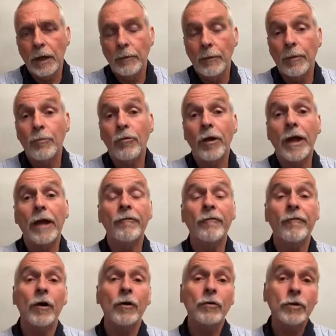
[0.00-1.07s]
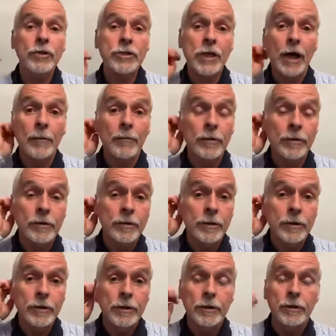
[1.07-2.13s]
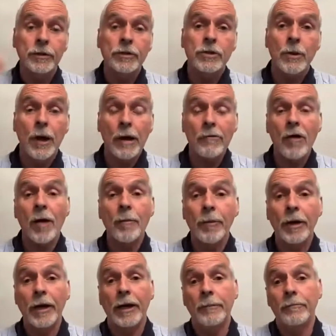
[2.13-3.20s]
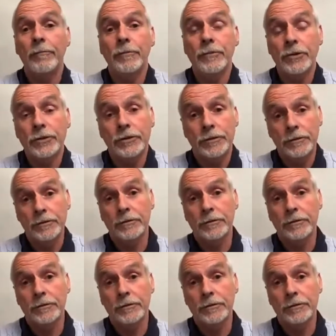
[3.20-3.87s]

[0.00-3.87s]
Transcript: And we bring our focus up to our upper limbs.